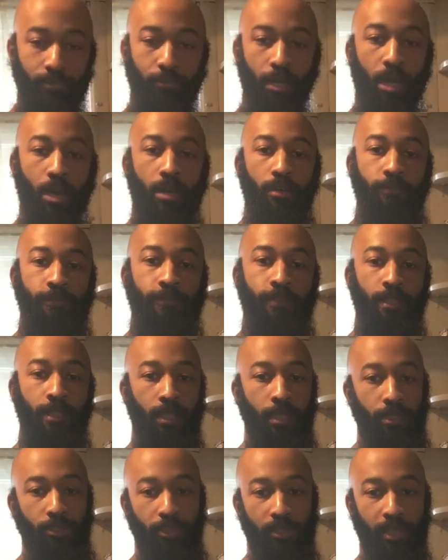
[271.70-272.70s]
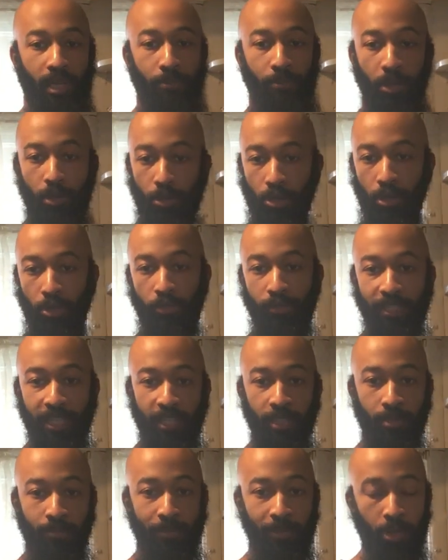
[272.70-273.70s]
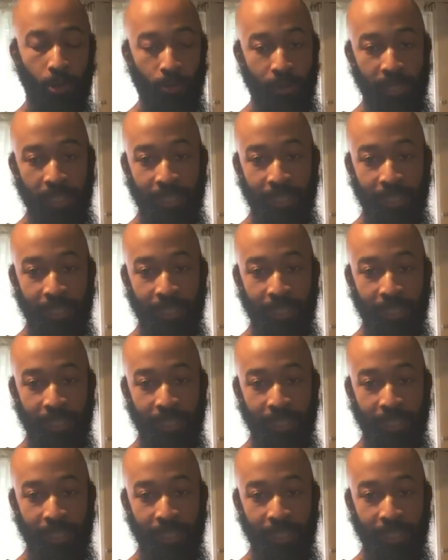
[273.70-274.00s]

them off, just gonna poke holes in them, throw it